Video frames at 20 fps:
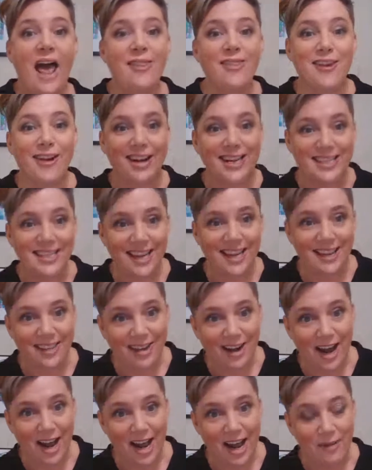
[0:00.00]
and the ID
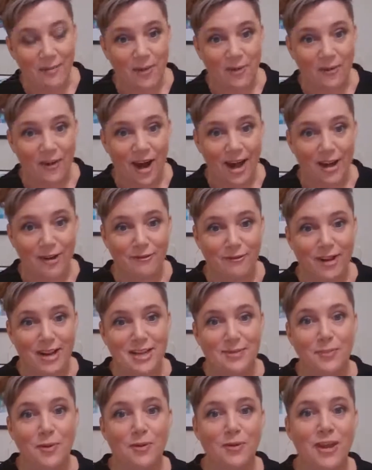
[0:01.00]
that I had provided
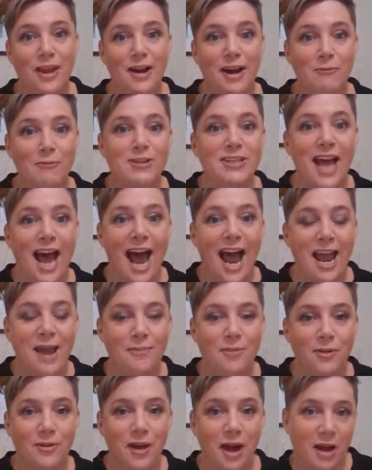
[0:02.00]
Facebook that was
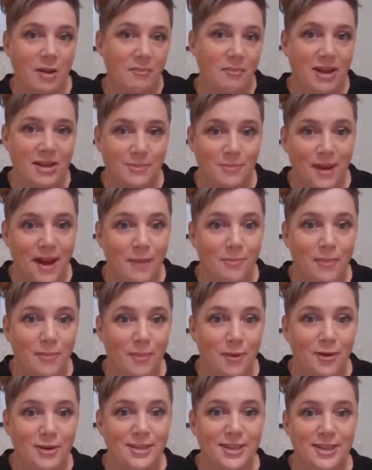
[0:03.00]
able, it sped up
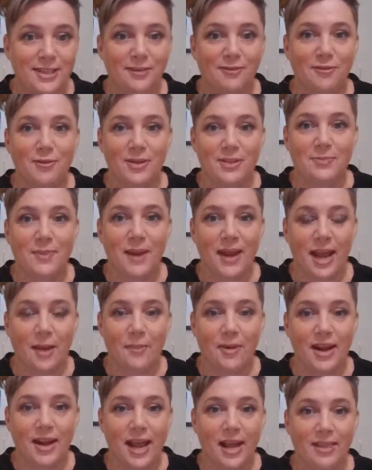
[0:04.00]
the process of us being
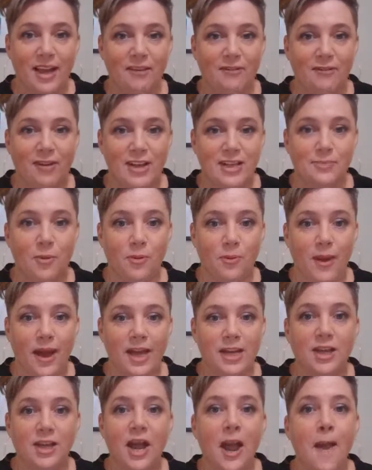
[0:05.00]
able to get that Facebook
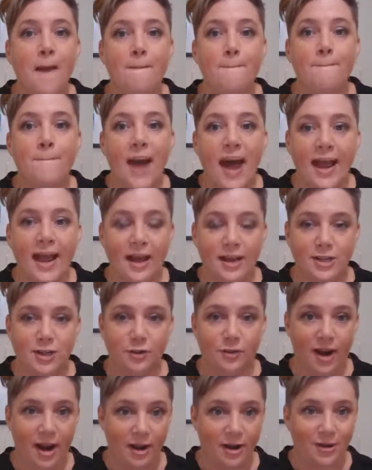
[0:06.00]
page back
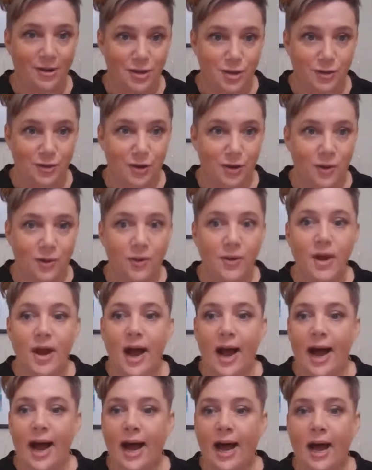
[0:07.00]
under our control.
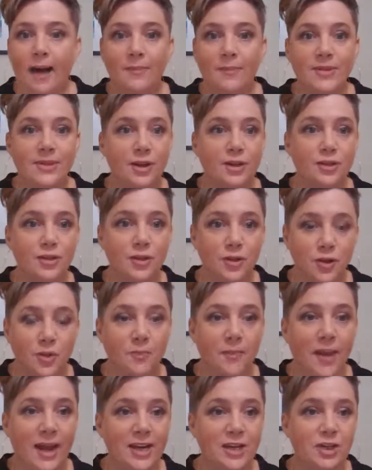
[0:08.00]
So
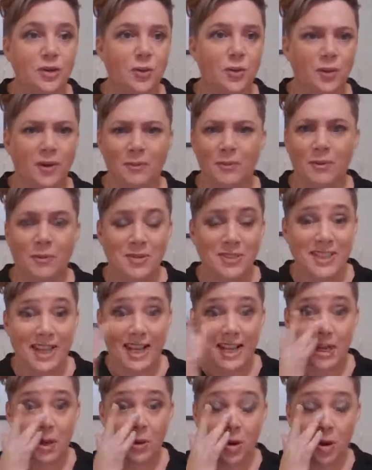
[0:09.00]
do make sure, it was
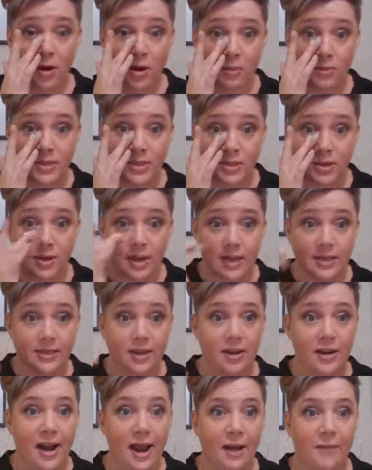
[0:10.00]
like, God, it was 2 years
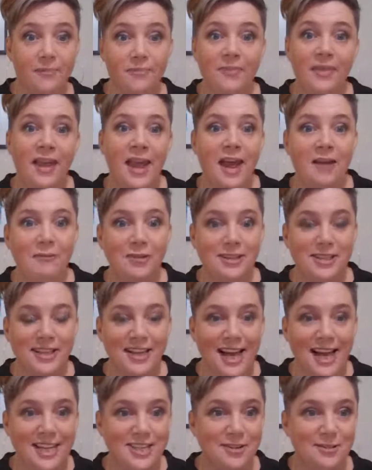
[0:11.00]
ago now. It
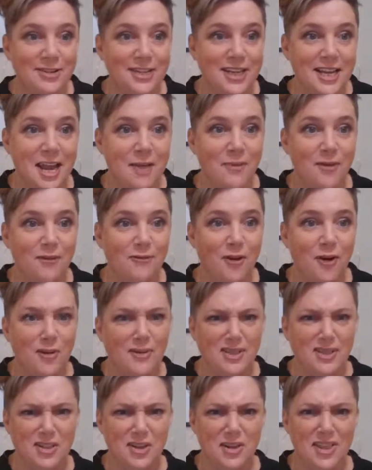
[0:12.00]
wasn't last year, it was the year before.
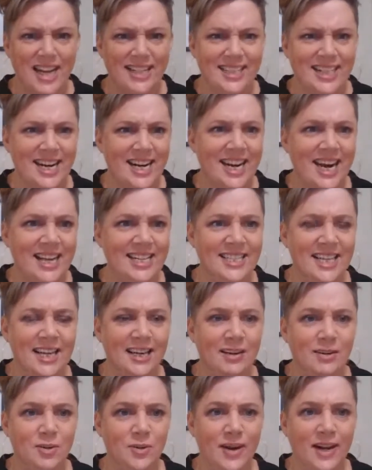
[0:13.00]
It was
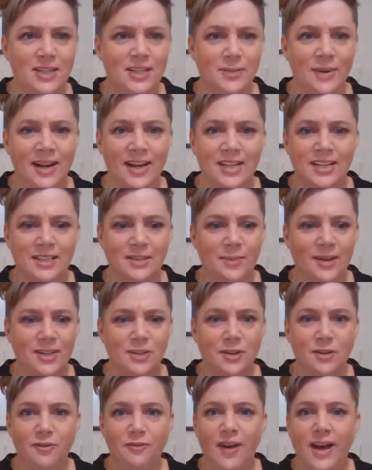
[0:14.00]
2019, 2020 just
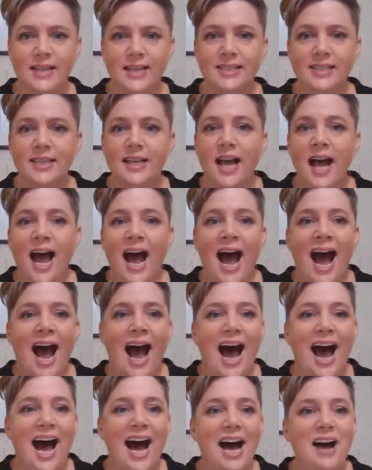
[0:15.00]
went too fast.
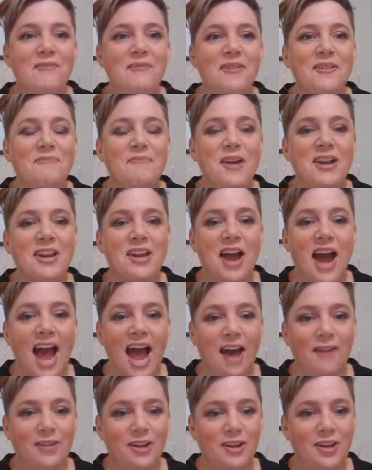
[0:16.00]
But yeah,
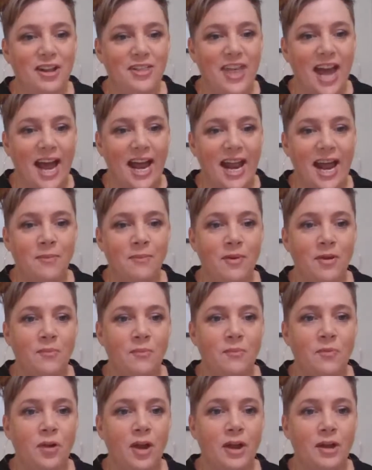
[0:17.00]
have a look at that and
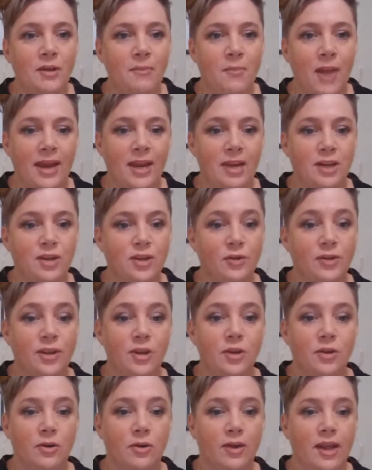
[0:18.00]
look at making sure
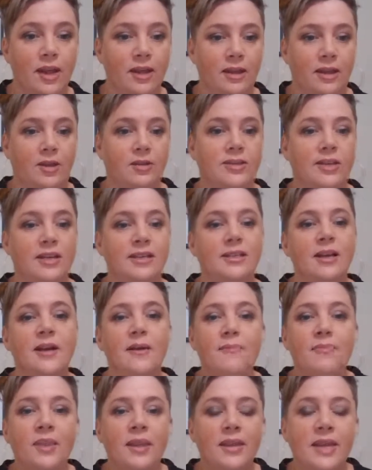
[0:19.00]
that you're looking at those things.
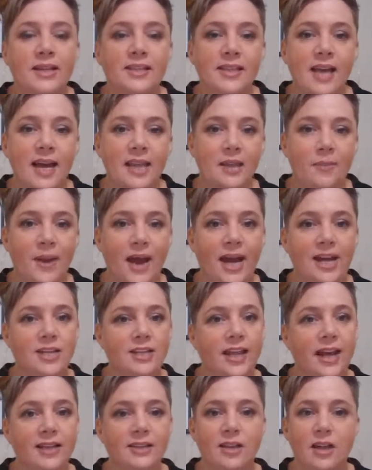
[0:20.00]
They're saying the
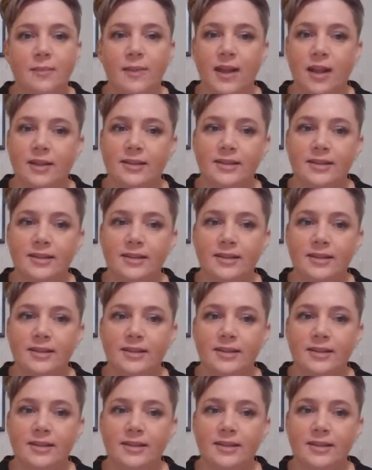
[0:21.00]
page layout is going to be a